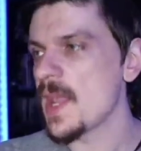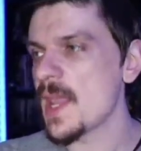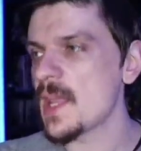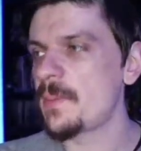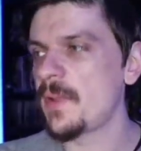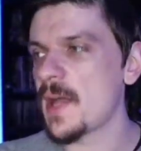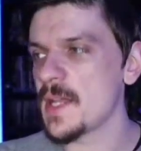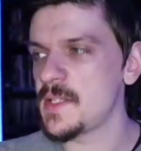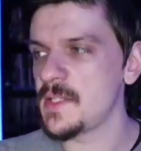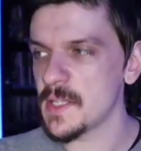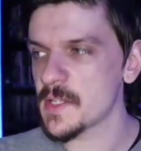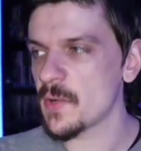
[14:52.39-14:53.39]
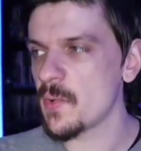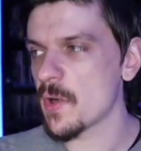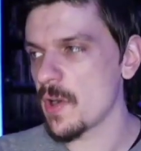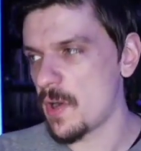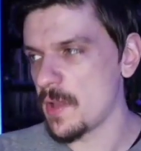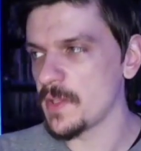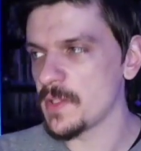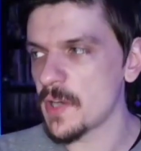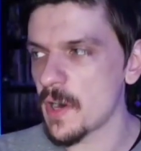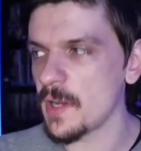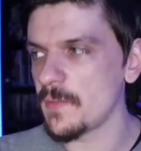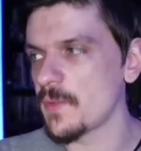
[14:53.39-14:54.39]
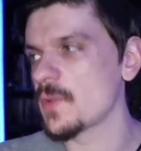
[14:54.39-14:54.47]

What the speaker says: and applies discord on the target